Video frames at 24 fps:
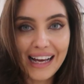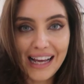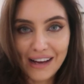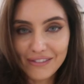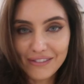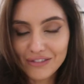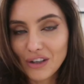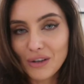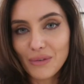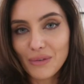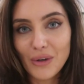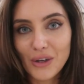I
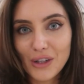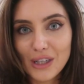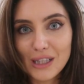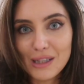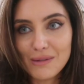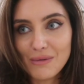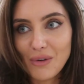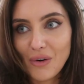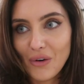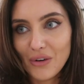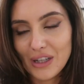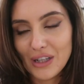have got to work in
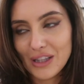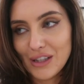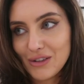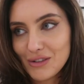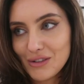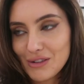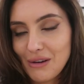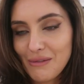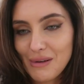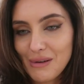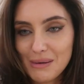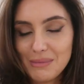the morning though,
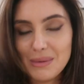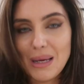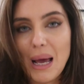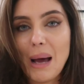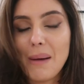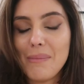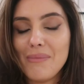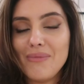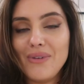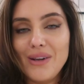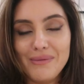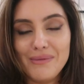so I will be
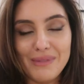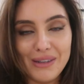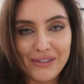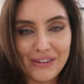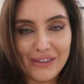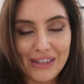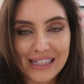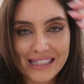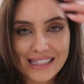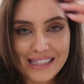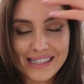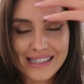up filming
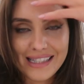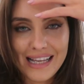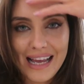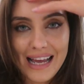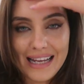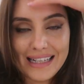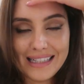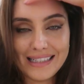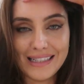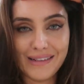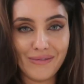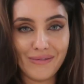reels and
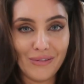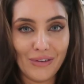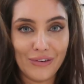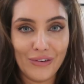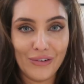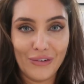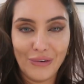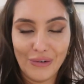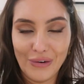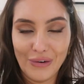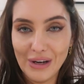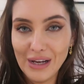editing
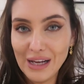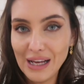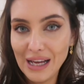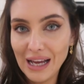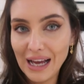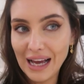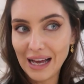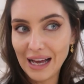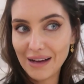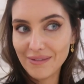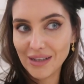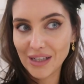before
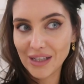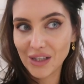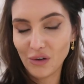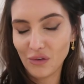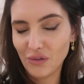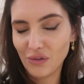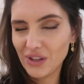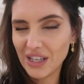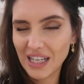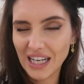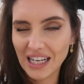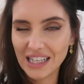um, I
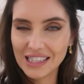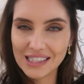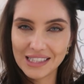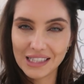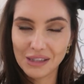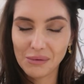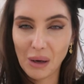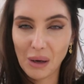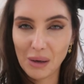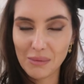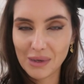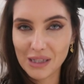go for the nails
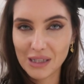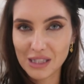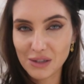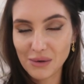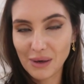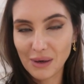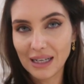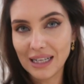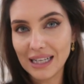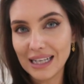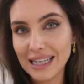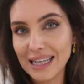It's
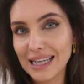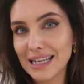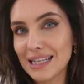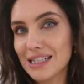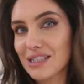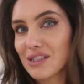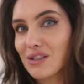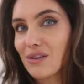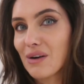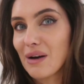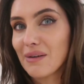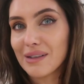quite
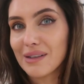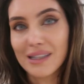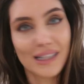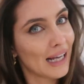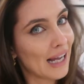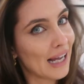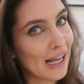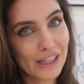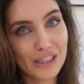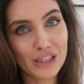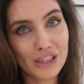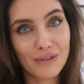late, so I will
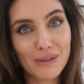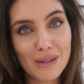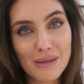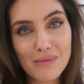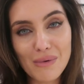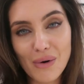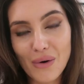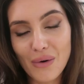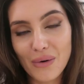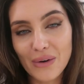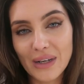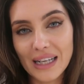catch you in the
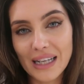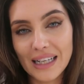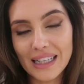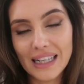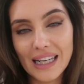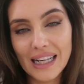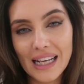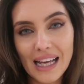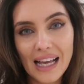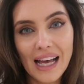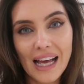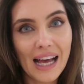
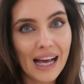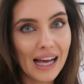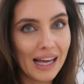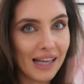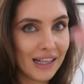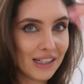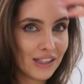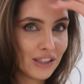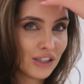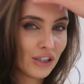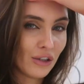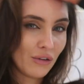morning
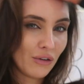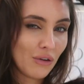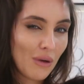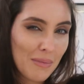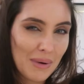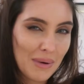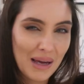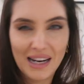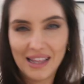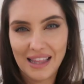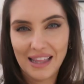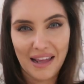and show you
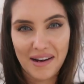better